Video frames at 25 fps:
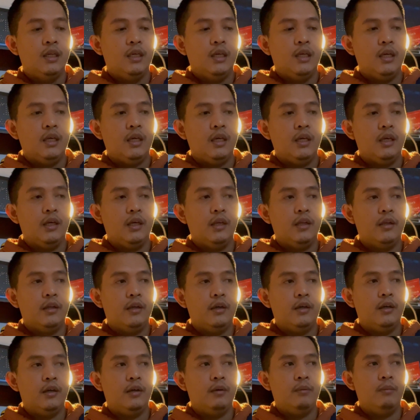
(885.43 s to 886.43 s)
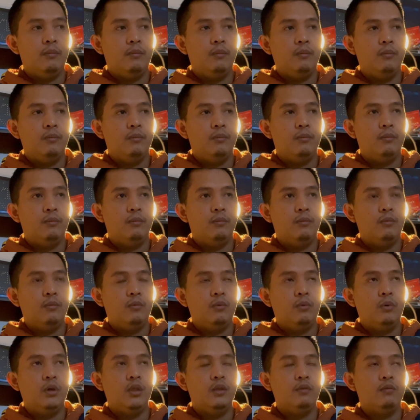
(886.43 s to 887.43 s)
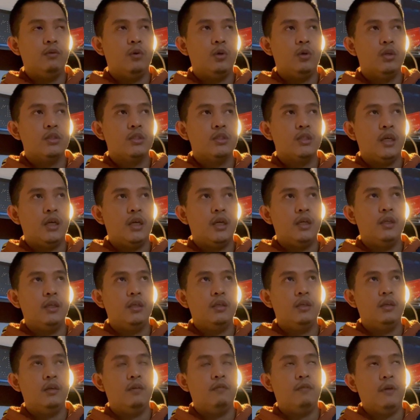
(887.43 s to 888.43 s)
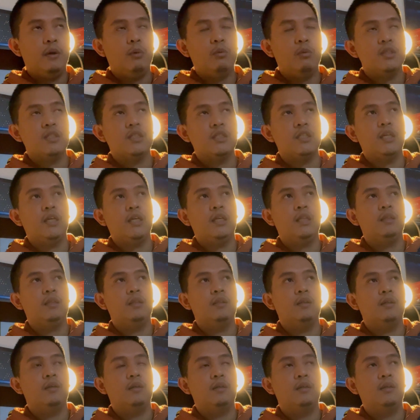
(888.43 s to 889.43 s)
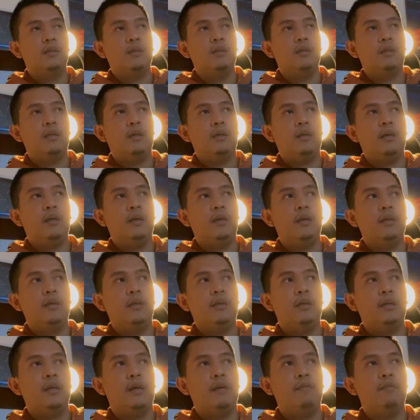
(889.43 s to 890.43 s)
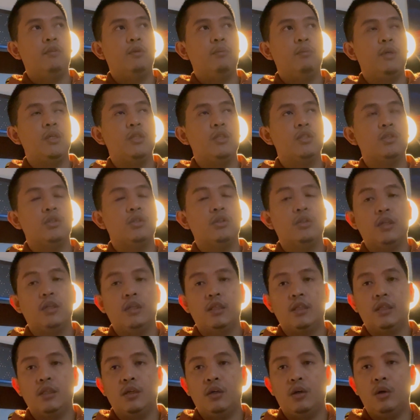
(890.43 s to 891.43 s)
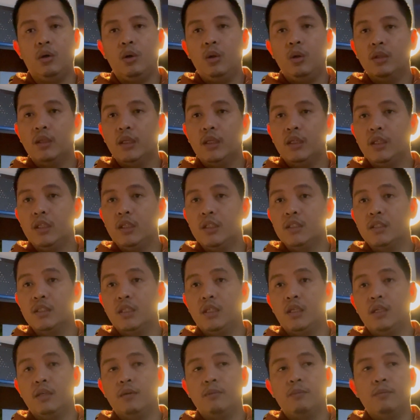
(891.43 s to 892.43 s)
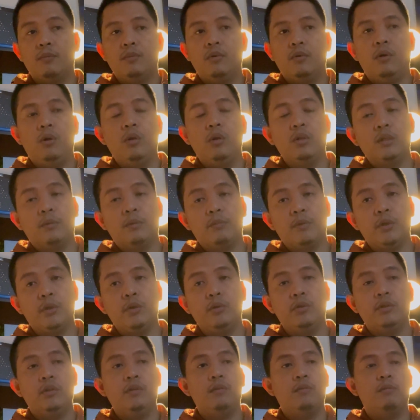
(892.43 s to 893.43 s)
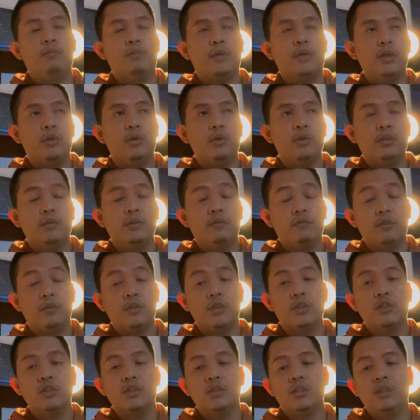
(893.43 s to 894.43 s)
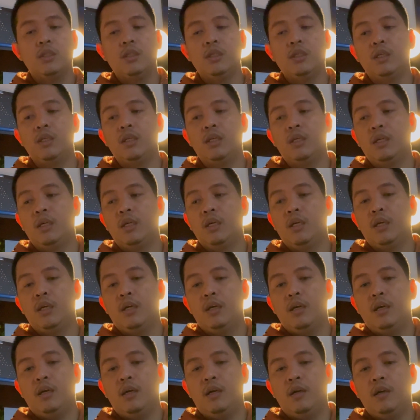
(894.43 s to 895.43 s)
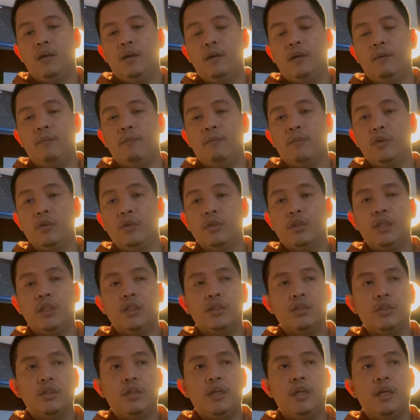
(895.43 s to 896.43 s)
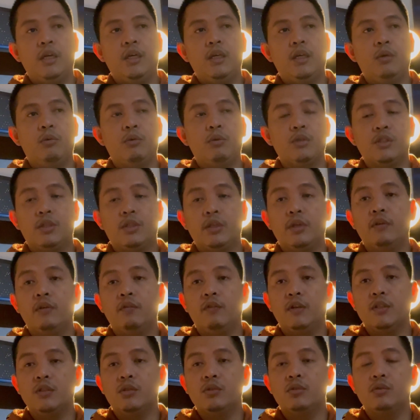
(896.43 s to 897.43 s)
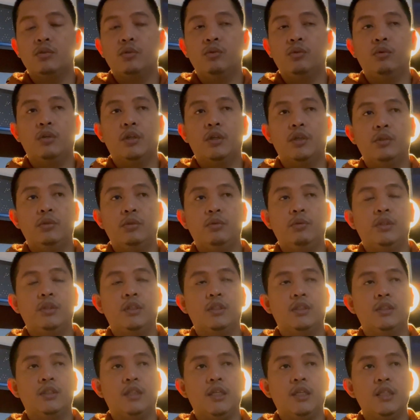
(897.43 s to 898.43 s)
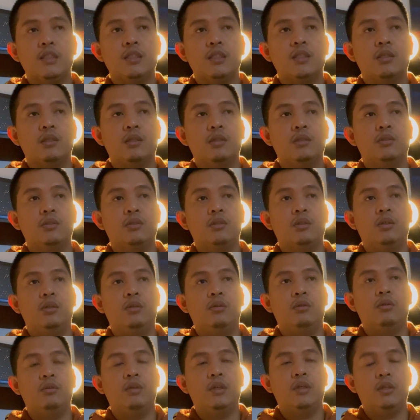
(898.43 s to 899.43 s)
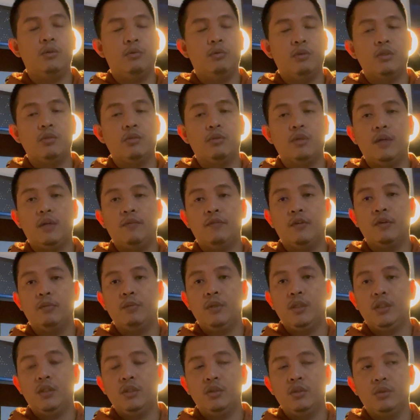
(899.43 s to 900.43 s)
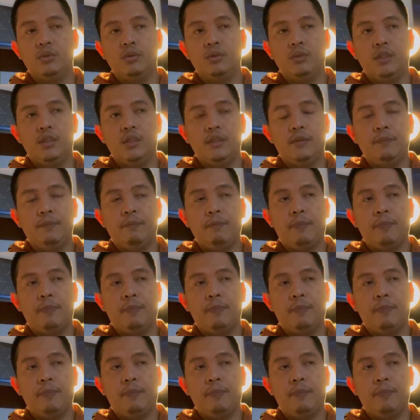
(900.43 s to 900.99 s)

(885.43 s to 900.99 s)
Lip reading: And well, of course, I if I was set, I have to make sure that all the needs are all the priority first. Good thing today it was three of us who are doing sets, so it was okay for me to